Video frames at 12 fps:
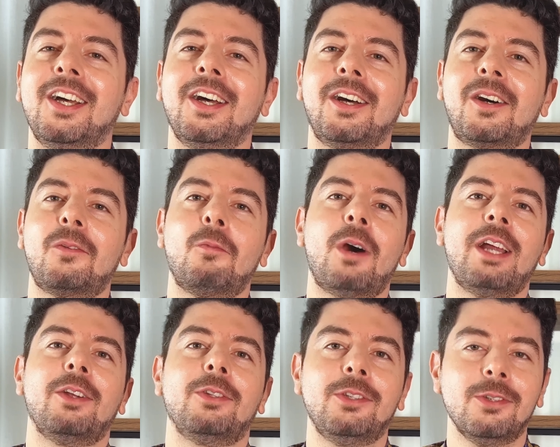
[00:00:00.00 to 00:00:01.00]
Why
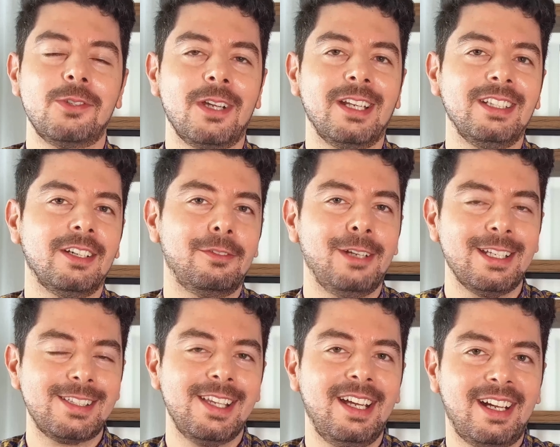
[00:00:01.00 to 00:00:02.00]
not using an
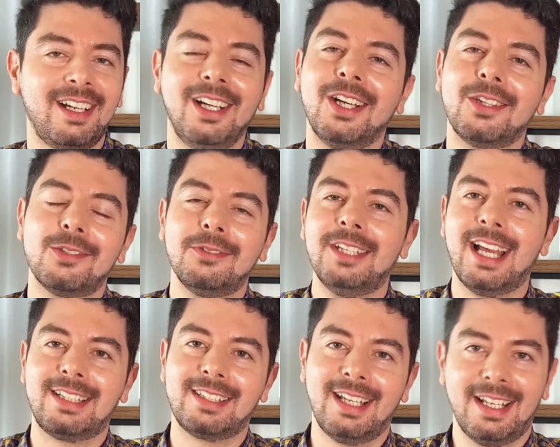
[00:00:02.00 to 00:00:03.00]
interface there to
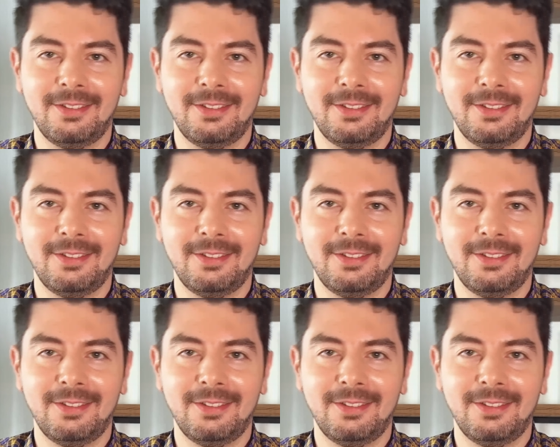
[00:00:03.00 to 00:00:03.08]
get and